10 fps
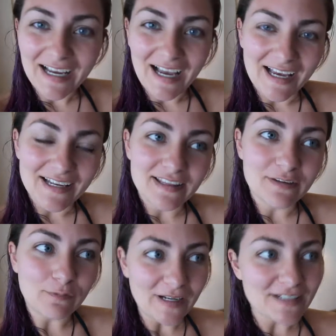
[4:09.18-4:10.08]
had the
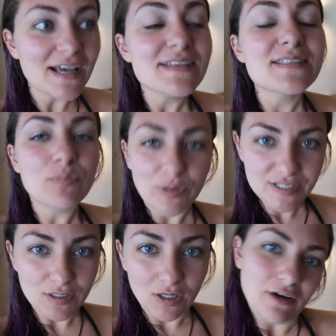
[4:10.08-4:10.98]
front desk
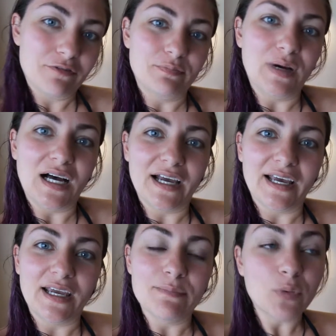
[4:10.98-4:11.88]
print off
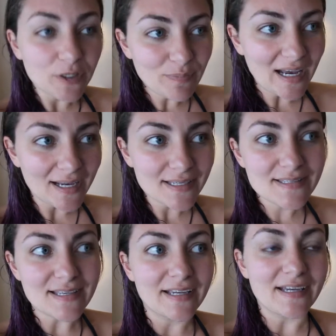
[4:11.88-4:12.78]
my boarding
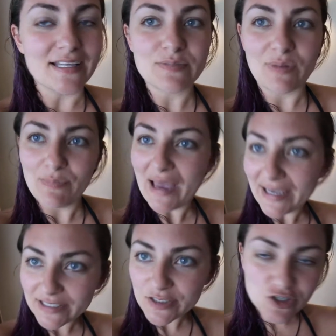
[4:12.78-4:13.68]
pass and my
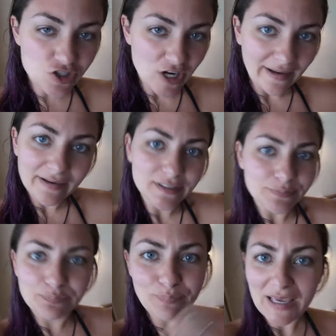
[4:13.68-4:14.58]
baggage check,
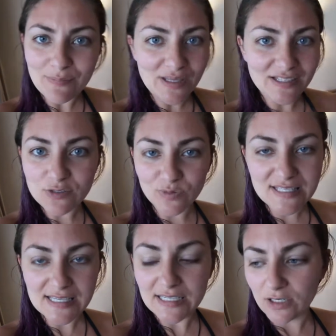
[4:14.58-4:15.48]
payment
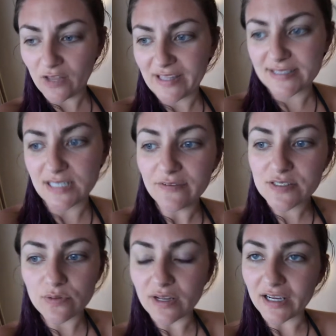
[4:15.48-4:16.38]
receipt and all that stuff
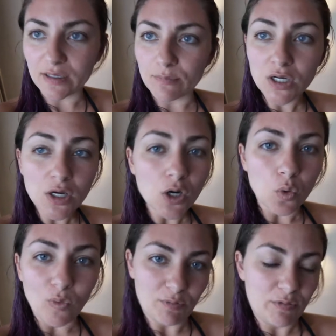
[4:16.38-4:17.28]
so that I am
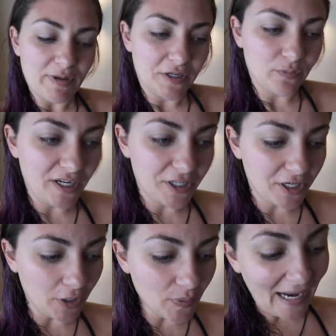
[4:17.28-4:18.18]
well prepared and ready to
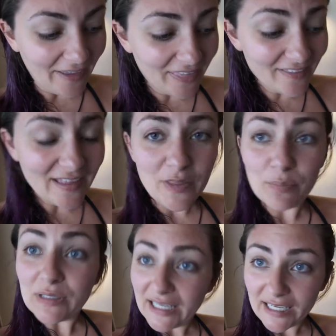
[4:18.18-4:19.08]
go. I think that the
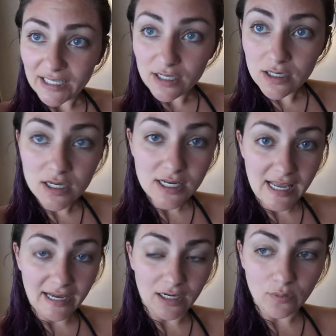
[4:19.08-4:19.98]
plan
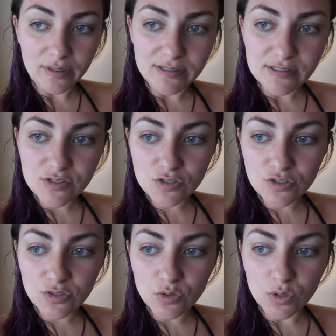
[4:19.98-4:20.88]
now is
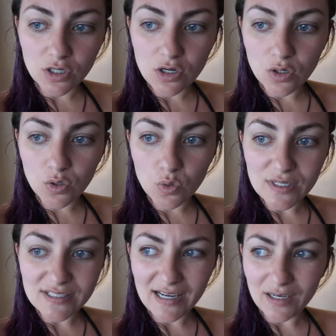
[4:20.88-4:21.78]
to go
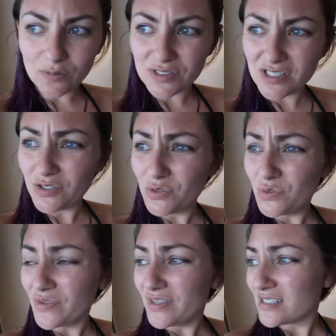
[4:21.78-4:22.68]
down
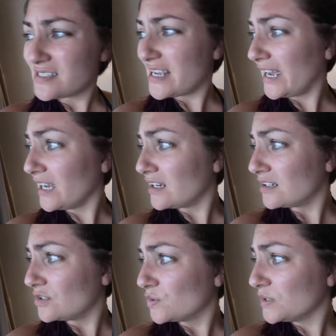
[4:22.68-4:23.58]
to the
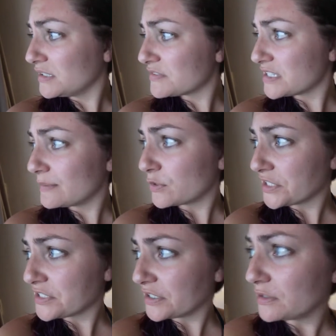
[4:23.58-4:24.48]
town of
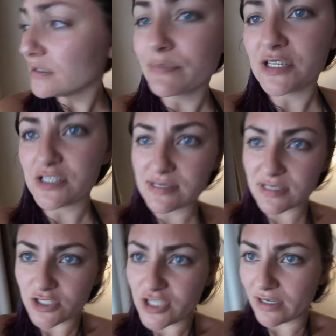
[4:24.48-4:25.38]
Tamarindo. Let me
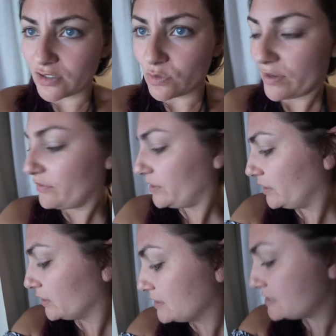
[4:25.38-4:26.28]
just check on the weather
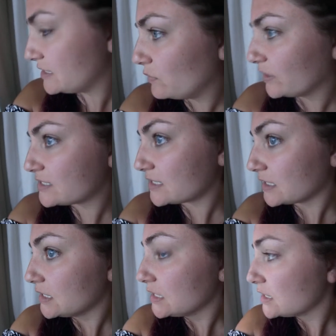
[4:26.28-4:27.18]
here and see what's,
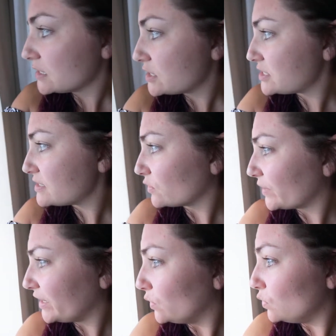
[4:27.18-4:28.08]
she's still
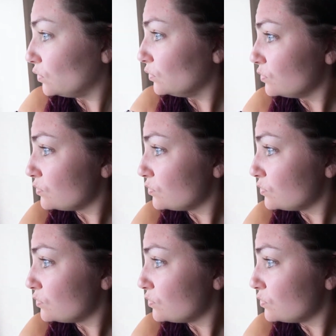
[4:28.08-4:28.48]
raining. Ooh,